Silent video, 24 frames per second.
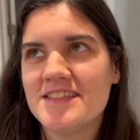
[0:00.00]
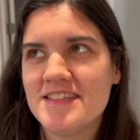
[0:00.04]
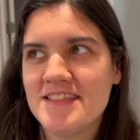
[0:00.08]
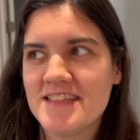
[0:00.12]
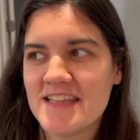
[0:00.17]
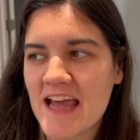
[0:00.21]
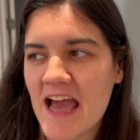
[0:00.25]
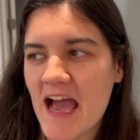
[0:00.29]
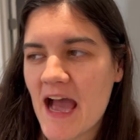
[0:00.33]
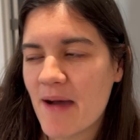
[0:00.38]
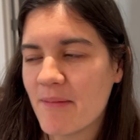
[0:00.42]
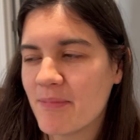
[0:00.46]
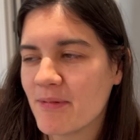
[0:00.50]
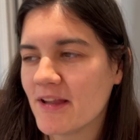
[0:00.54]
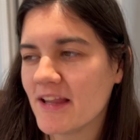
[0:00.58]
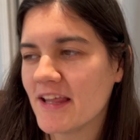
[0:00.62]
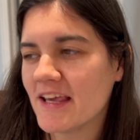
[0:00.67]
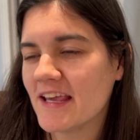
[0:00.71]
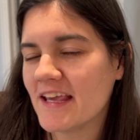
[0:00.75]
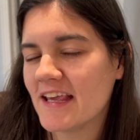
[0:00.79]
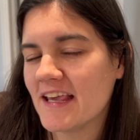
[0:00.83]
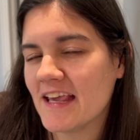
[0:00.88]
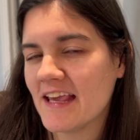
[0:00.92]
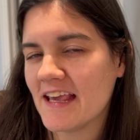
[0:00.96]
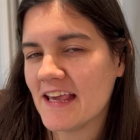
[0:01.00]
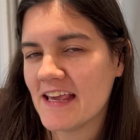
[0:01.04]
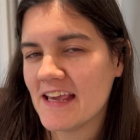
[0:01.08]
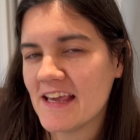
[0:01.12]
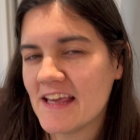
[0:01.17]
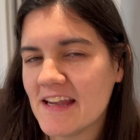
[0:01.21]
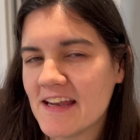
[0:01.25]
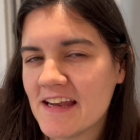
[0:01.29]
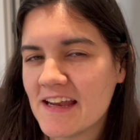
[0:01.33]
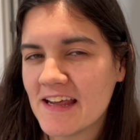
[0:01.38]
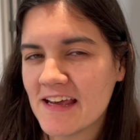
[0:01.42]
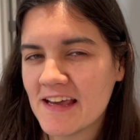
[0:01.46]
dabbling
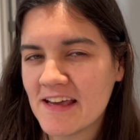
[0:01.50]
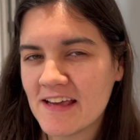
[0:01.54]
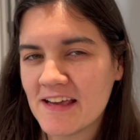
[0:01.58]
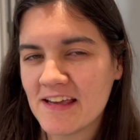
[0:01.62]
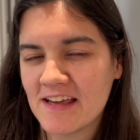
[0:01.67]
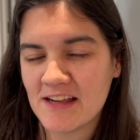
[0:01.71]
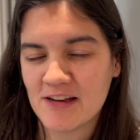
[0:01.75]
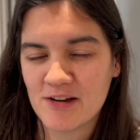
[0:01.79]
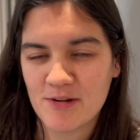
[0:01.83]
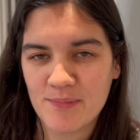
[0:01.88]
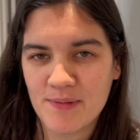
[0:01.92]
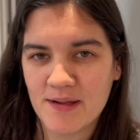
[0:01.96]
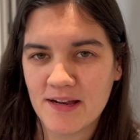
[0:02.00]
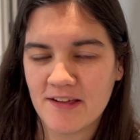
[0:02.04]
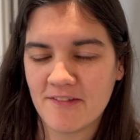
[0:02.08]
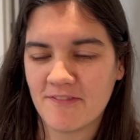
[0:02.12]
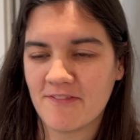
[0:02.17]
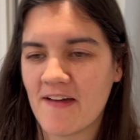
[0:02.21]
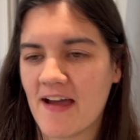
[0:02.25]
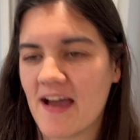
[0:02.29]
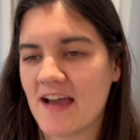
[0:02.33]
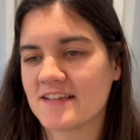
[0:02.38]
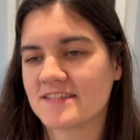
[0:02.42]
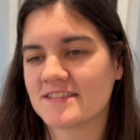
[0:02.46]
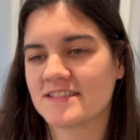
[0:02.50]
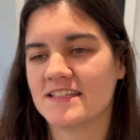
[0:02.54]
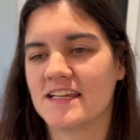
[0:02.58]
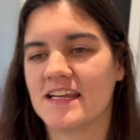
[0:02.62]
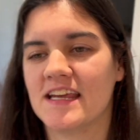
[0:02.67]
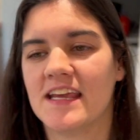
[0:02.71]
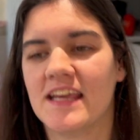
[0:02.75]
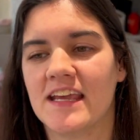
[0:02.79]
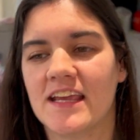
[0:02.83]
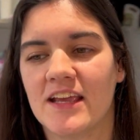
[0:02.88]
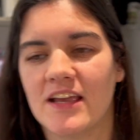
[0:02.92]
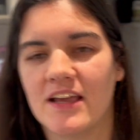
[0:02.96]
in intermittent
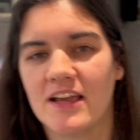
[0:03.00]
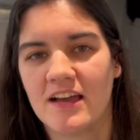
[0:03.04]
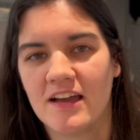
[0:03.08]
fasting,